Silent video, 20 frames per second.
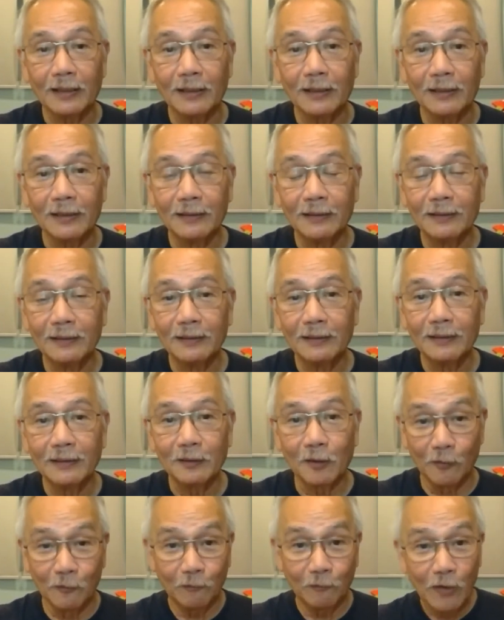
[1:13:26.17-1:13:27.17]
uh,
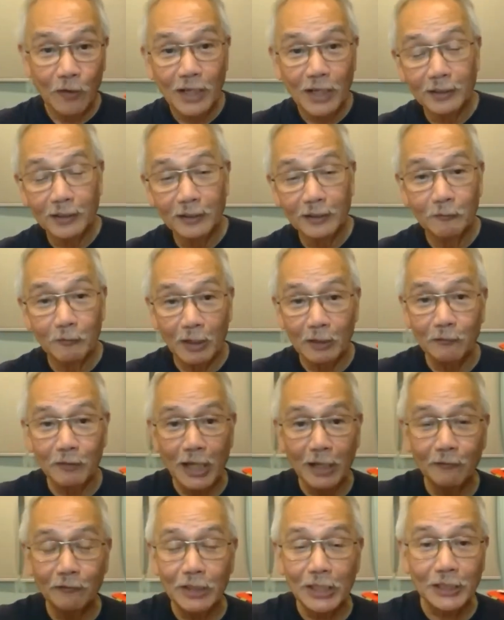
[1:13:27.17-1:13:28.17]
conferred
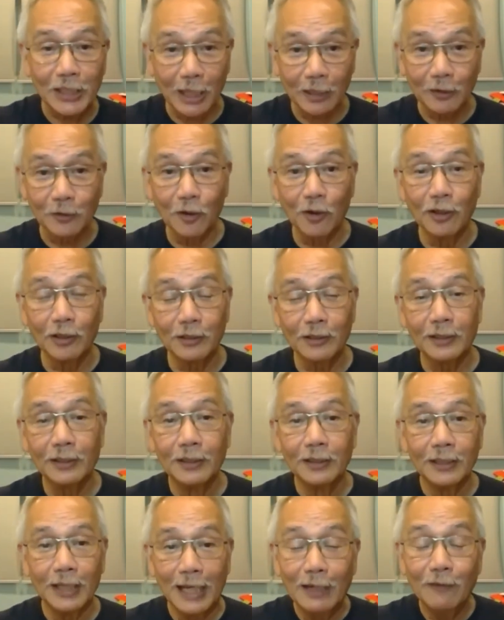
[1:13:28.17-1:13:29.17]
when we have this
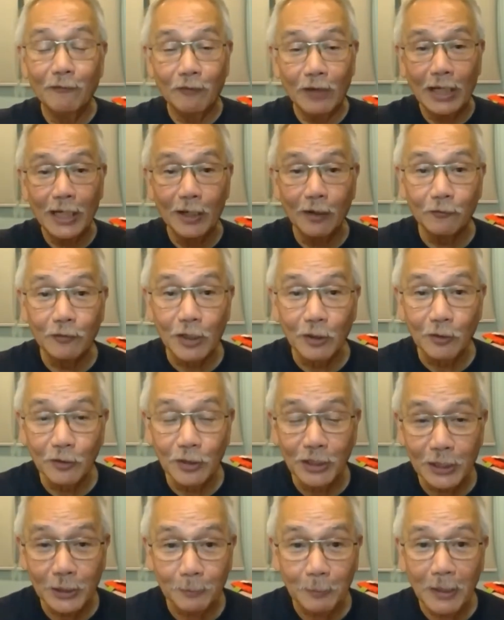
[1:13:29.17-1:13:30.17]
adult infilling of
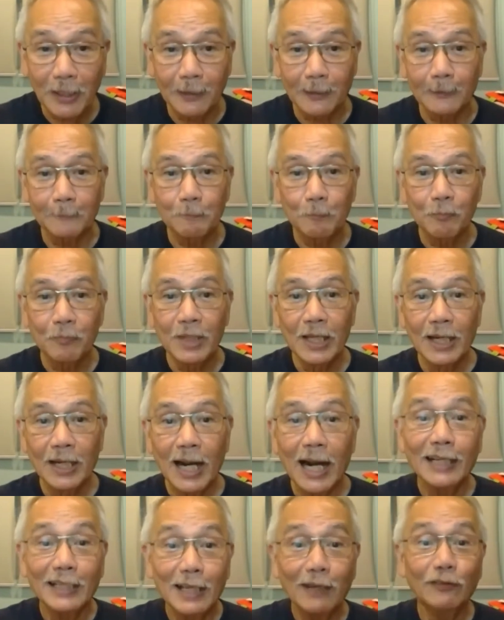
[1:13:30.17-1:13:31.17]
the Holy Spirit
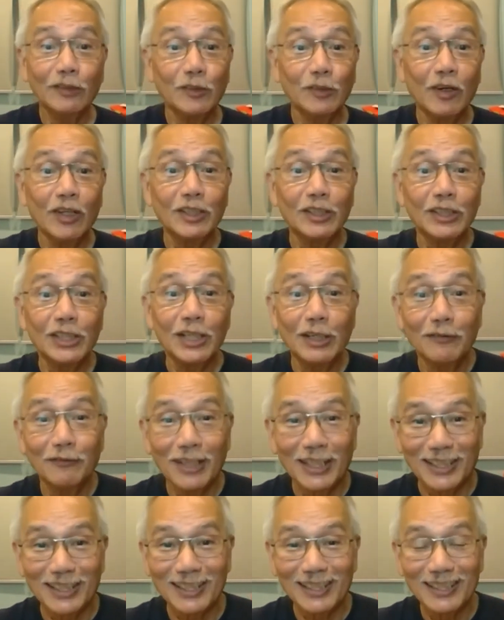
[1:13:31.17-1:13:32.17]
are gifts for
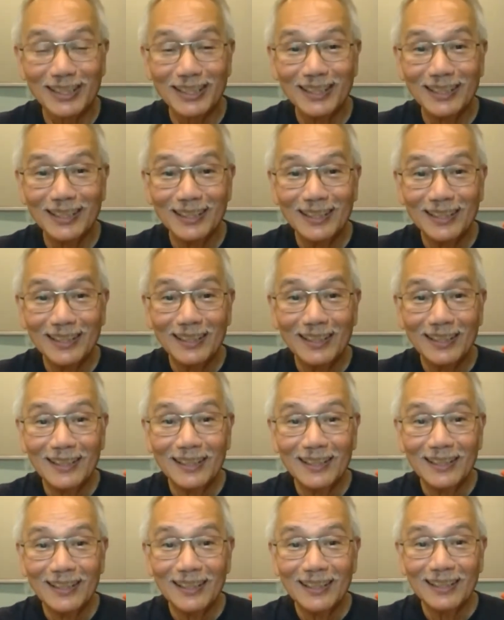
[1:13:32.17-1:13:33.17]
service.
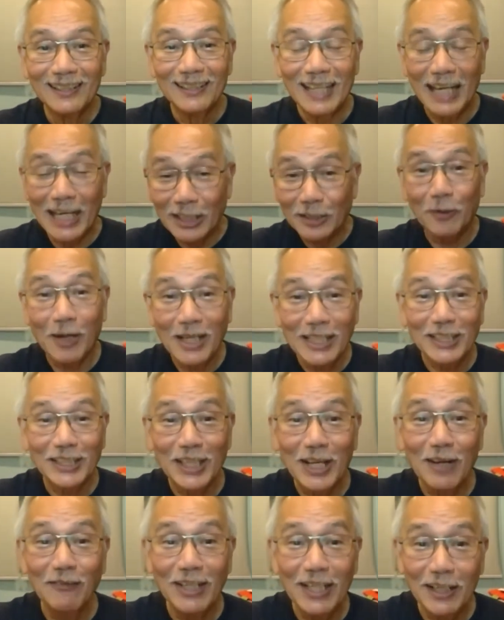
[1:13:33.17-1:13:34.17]
Each
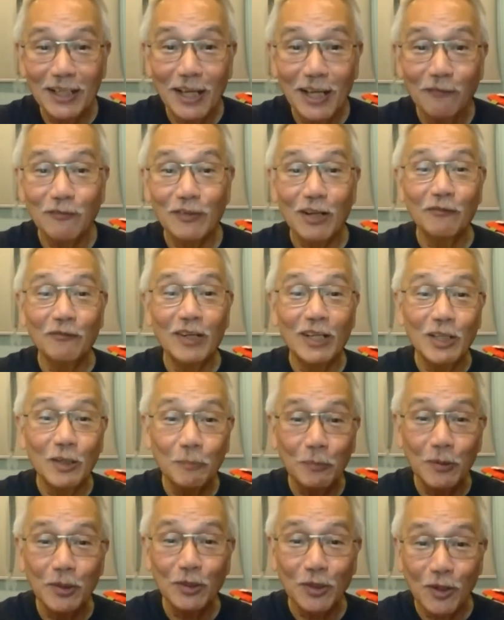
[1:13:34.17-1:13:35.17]
one is given a gift, and
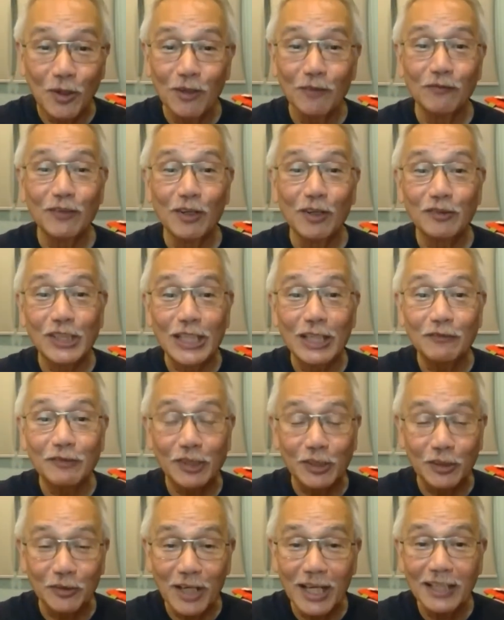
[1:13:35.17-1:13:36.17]
when you put all of those
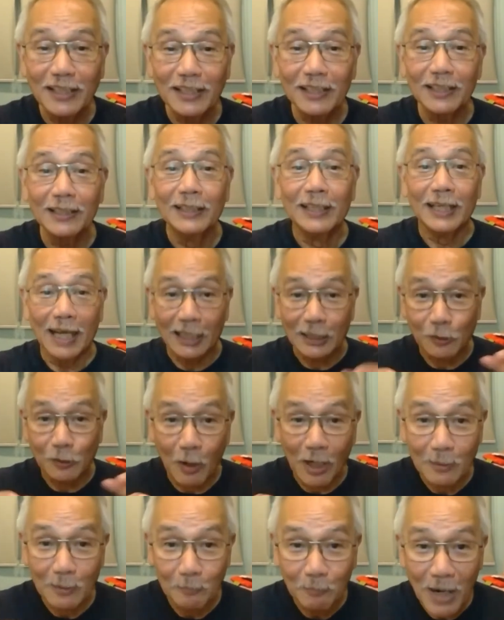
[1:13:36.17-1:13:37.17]
gifts together
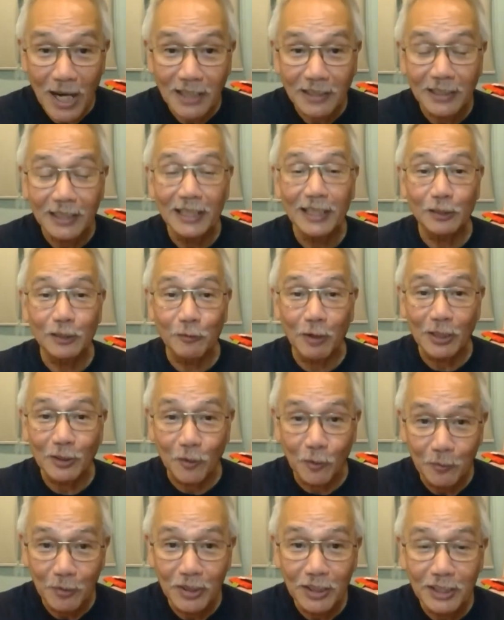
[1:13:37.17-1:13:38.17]
as one body,
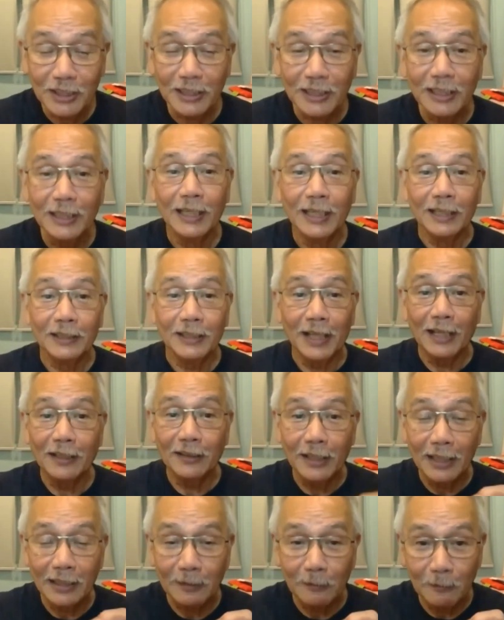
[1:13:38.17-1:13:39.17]
as one community,
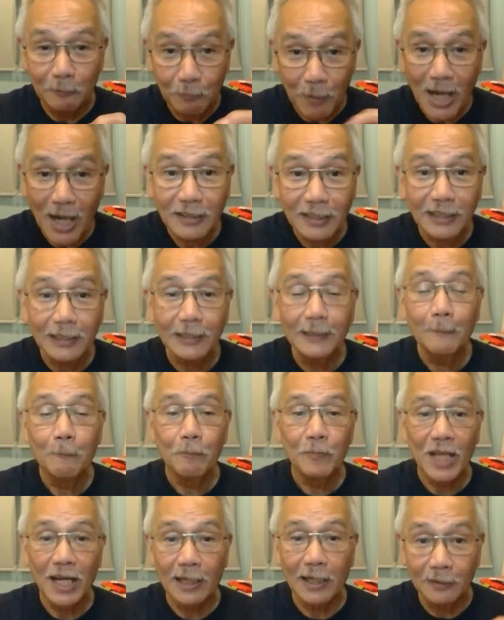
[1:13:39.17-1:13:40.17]
then that
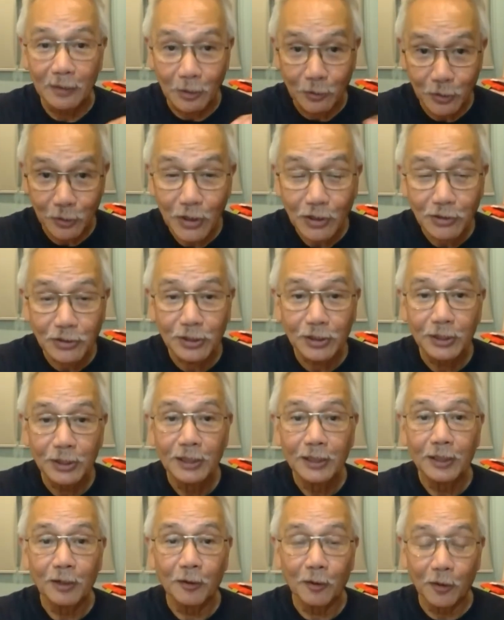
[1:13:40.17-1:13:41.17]
body, uh, the
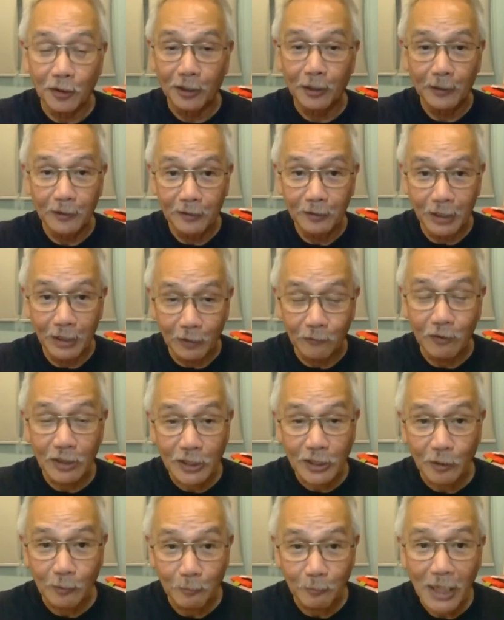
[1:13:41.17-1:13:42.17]
church, or
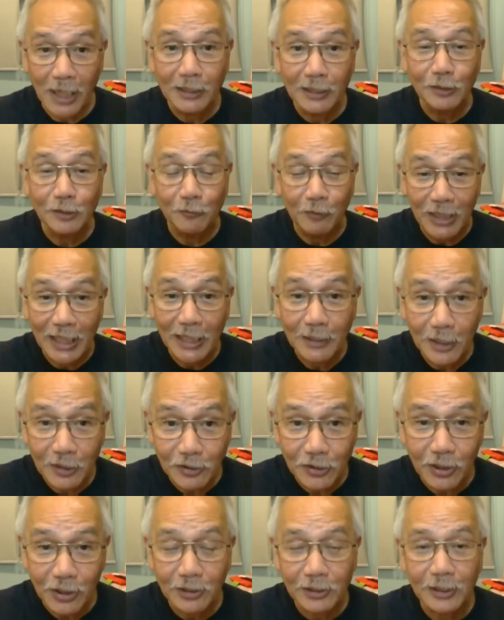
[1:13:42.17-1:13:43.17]
individual bodies
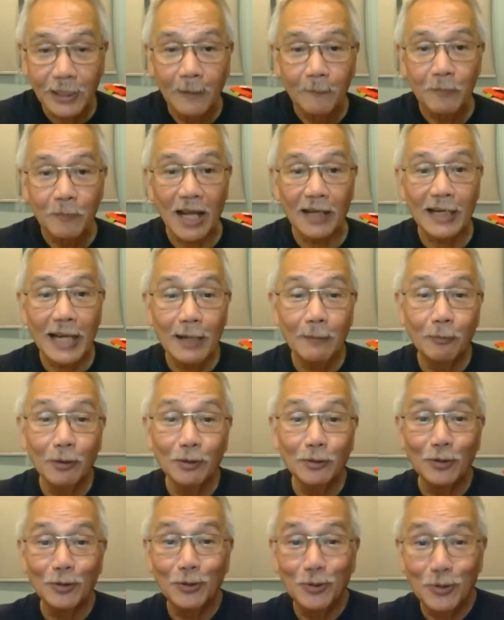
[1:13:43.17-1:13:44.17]
within the church are
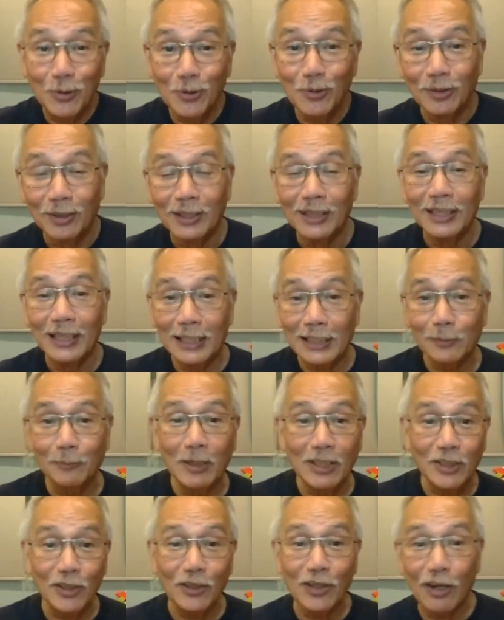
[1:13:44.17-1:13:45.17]
able to do
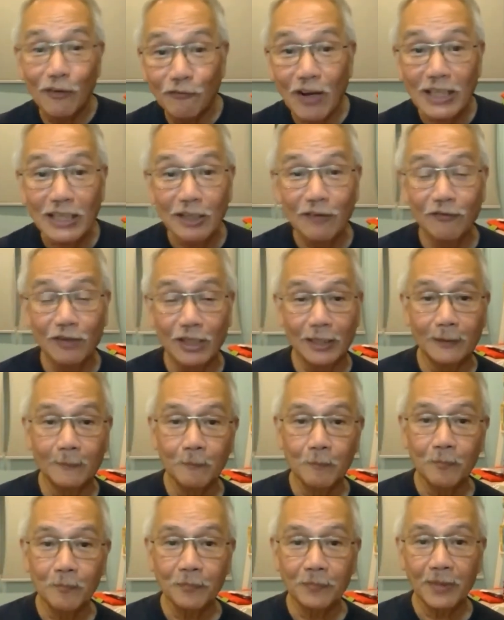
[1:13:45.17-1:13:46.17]
its mission
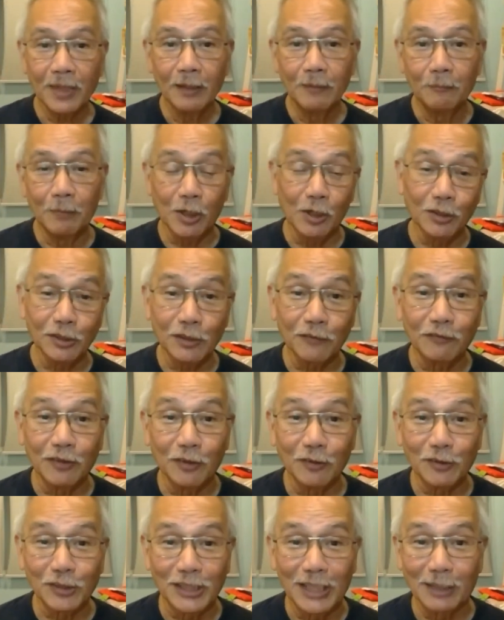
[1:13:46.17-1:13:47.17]
effectively
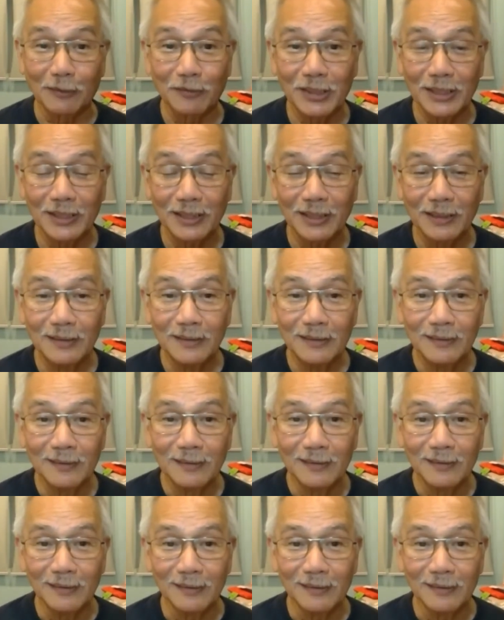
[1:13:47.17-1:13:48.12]
because of those gifts.